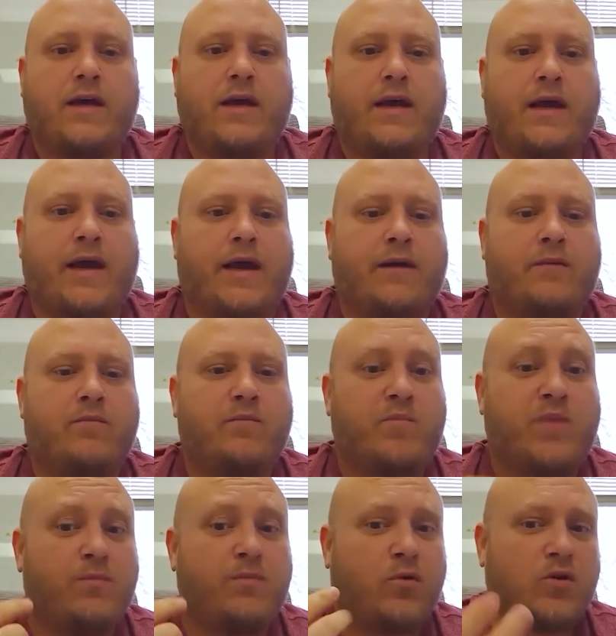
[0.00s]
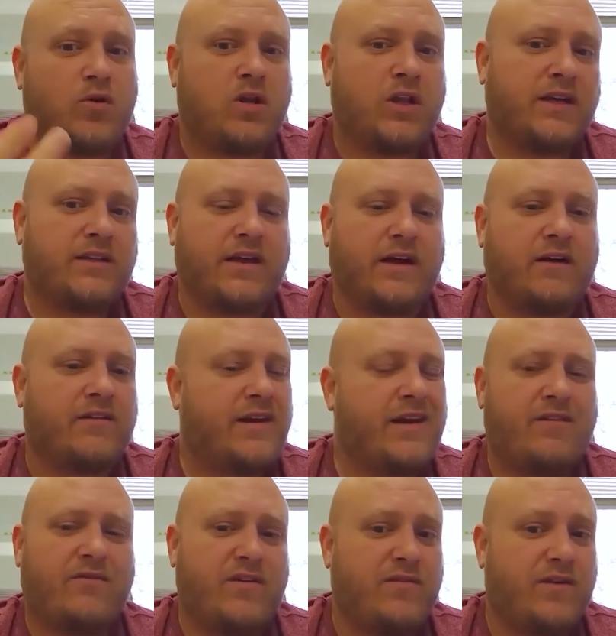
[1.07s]
and people click there they
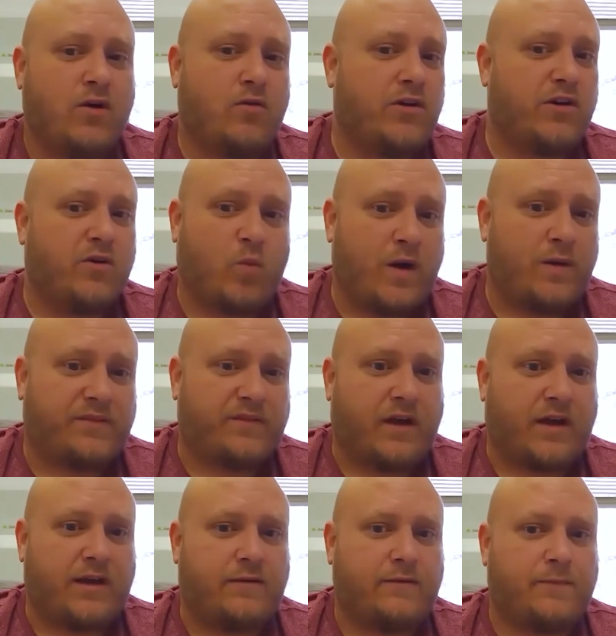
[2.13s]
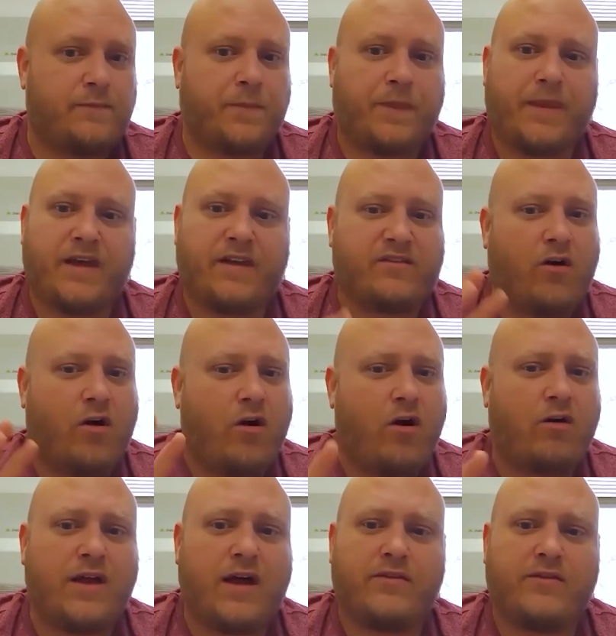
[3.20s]
never even go to your website it's
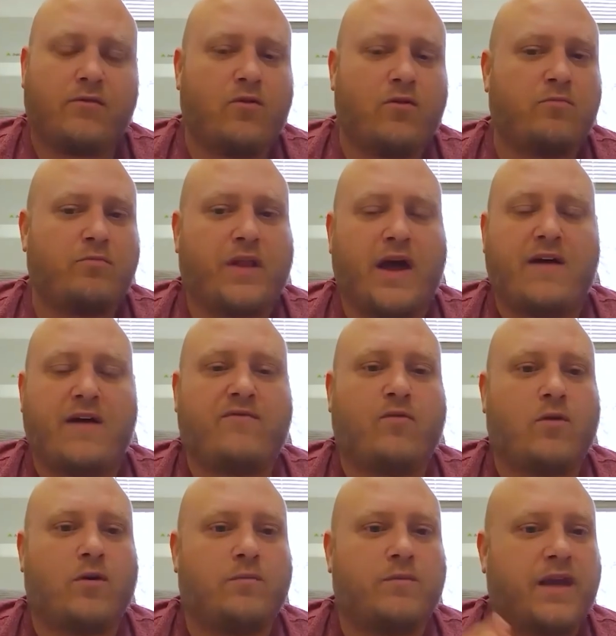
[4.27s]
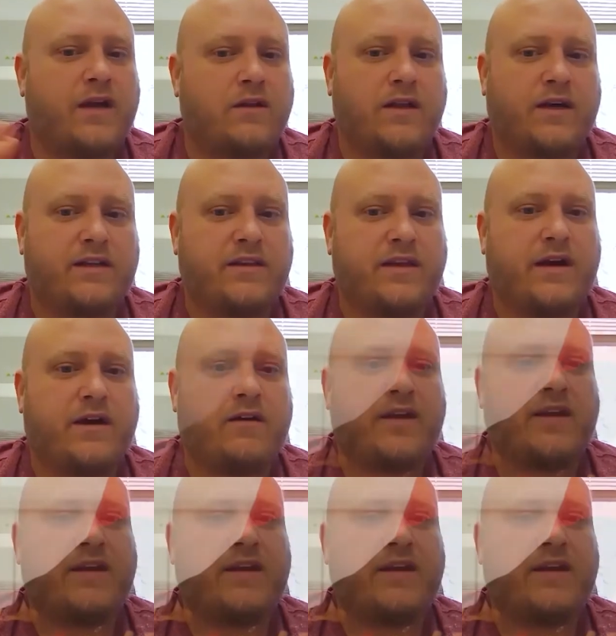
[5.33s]
all on their own platform they click there they